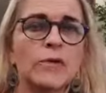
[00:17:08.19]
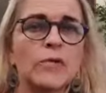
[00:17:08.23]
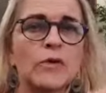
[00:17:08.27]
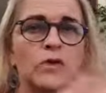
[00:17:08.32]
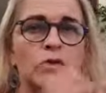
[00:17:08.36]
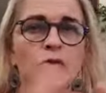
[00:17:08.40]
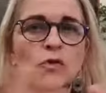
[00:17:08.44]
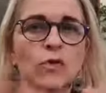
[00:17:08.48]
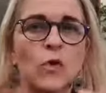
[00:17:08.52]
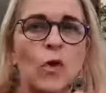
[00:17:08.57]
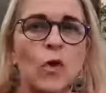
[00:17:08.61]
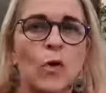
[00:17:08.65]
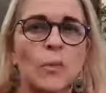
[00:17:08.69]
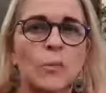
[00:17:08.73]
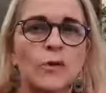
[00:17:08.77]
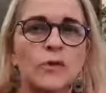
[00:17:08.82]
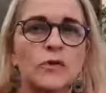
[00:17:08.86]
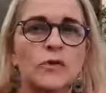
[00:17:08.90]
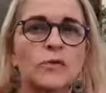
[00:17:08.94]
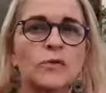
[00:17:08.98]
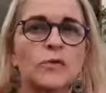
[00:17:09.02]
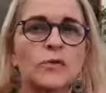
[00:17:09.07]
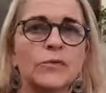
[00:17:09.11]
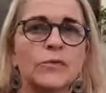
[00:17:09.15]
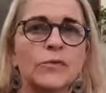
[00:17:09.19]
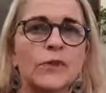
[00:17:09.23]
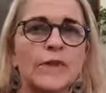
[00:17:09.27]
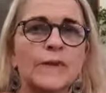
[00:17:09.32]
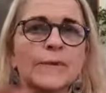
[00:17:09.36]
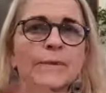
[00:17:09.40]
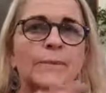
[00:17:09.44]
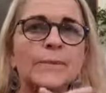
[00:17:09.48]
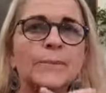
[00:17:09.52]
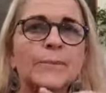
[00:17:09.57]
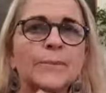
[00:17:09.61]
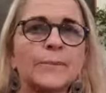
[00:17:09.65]
What's the opposite to
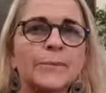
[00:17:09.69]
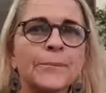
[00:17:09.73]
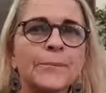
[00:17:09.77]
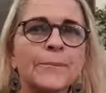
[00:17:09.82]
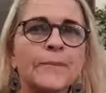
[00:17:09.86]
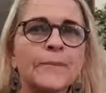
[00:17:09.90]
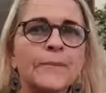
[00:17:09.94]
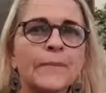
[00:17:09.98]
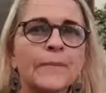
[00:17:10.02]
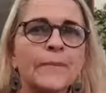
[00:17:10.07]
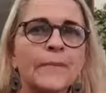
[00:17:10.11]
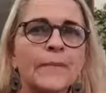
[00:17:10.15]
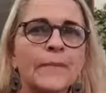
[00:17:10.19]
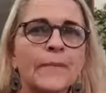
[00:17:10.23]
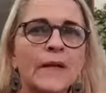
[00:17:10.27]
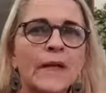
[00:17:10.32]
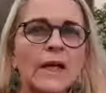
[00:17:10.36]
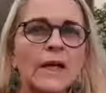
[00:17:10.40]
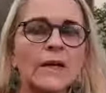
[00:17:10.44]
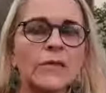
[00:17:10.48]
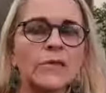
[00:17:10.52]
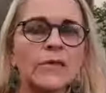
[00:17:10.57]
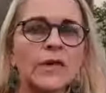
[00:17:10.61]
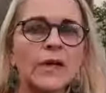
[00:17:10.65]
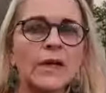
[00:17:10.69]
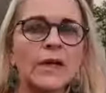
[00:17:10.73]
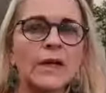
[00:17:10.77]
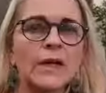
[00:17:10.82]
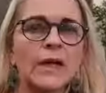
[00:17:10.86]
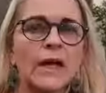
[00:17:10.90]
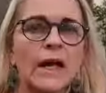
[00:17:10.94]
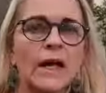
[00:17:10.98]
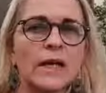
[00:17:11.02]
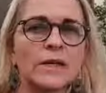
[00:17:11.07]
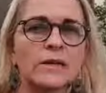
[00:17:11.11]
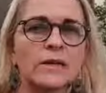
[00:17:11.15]
fear? If you can
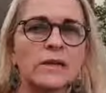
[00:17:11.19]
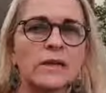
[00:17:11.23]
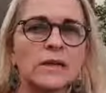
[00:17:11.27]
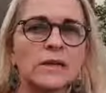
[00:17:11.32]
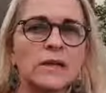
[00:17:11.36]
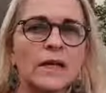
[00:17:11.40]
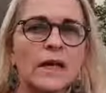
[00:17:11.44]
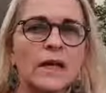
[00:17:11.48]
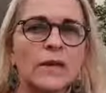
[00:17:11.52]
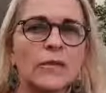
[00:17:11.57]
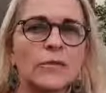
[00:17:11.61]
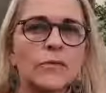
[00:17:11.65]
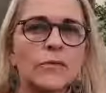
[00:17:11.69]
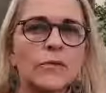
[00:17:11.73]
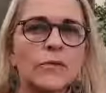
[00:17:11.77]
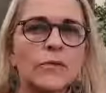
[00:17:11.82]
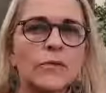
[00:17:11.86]
ask yourself.